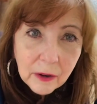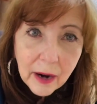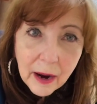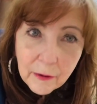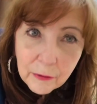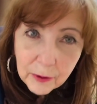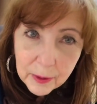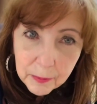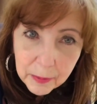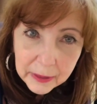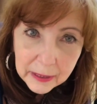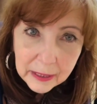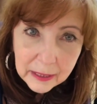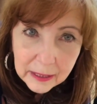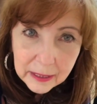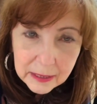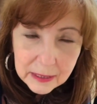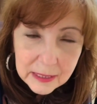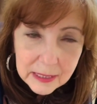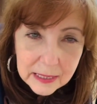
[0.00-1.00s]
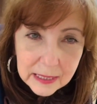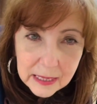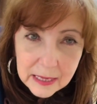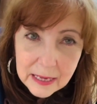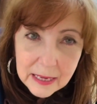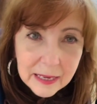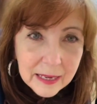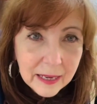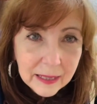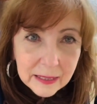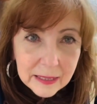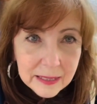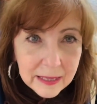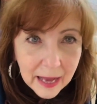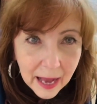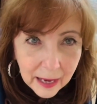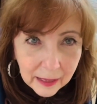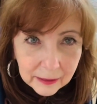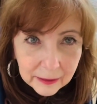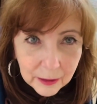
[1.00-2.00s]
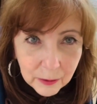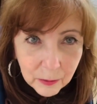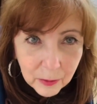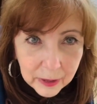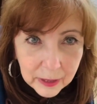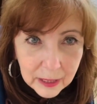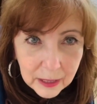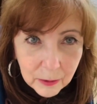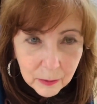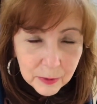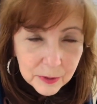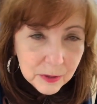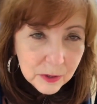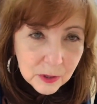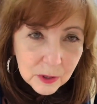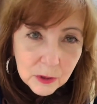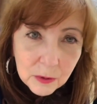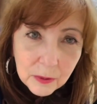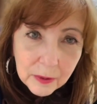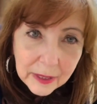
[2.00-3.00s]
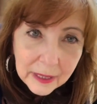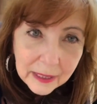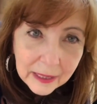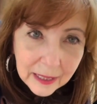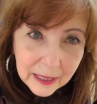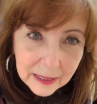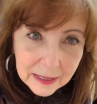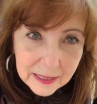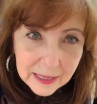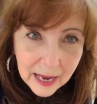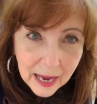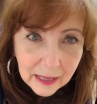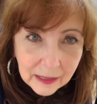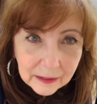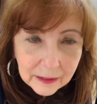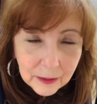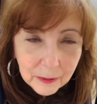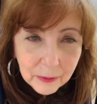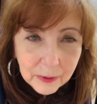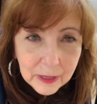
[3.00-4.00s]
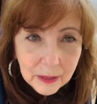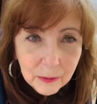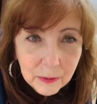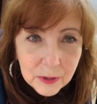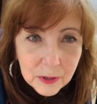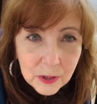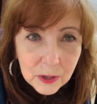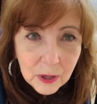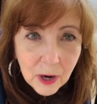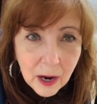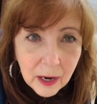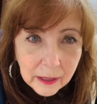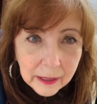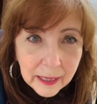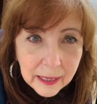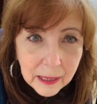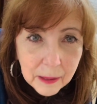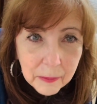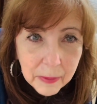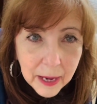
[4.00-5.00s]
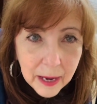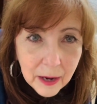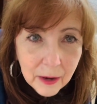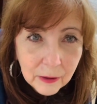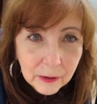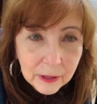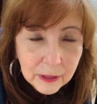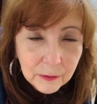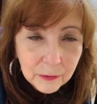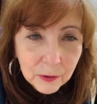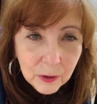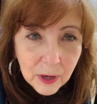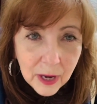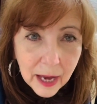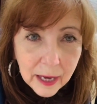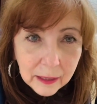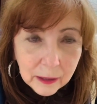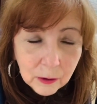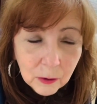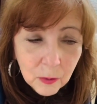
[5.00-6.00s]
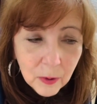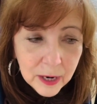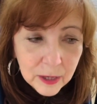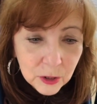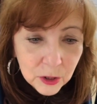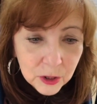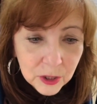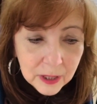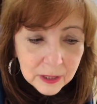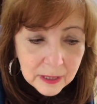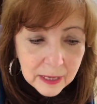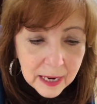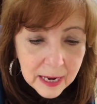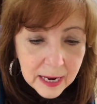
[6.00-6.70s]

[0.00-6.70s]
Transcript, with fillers: everybody could see exactly what he was doing, exactly what he was talking about. If you had a question,